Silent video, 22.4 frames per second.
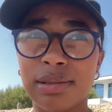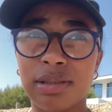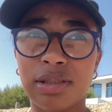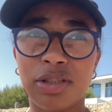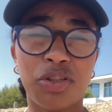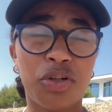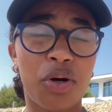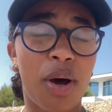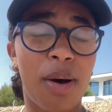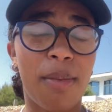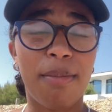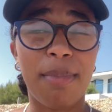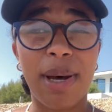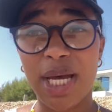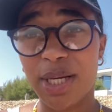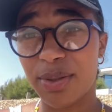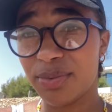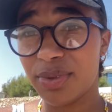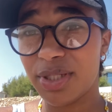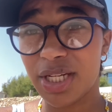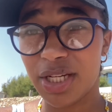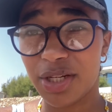to a
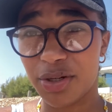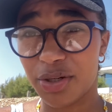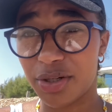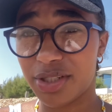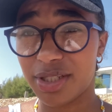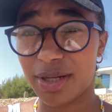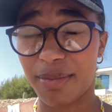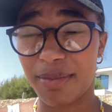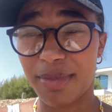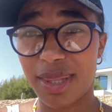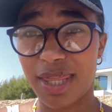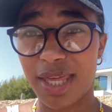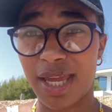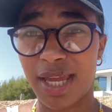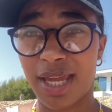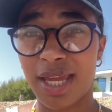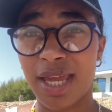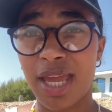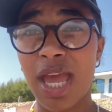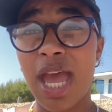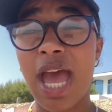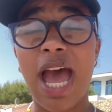mountain or
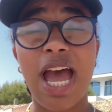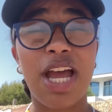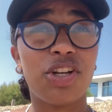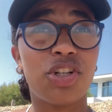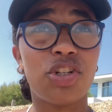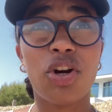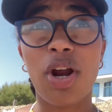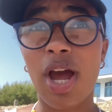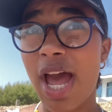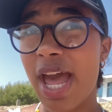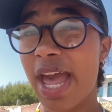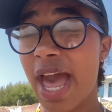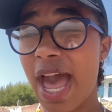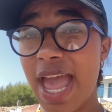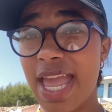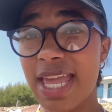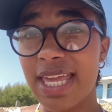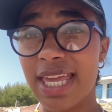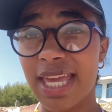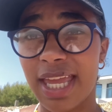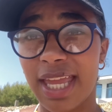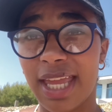something, and try
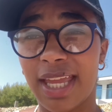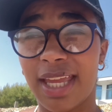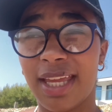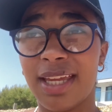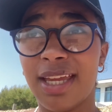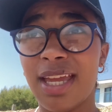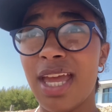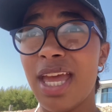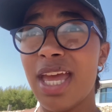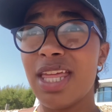hiking.